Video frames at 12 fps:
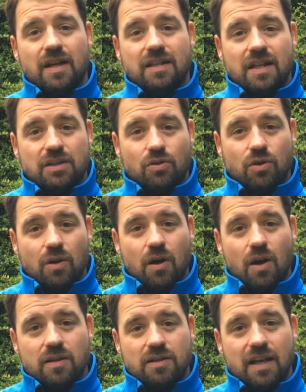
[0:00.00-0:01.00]
that you're
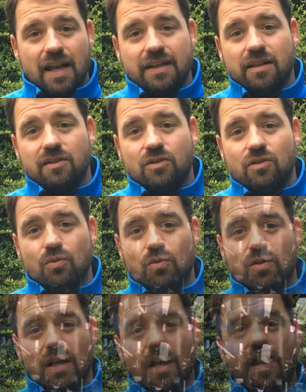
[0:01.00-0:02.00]
selecting to use